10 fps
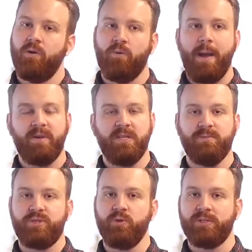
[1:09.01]
Wrapping
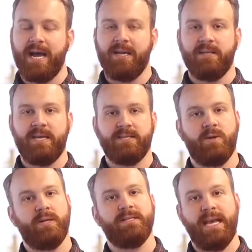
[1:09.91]
them too tightly is
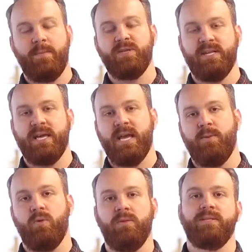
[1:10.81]
going to damage that
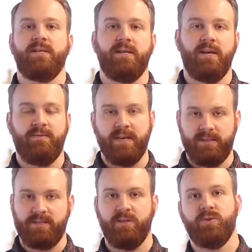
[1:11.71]
cable, and that's going to
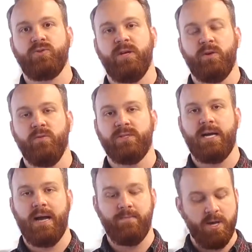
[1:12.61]
affect the signal strength over
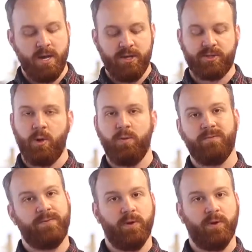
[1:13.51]
time. So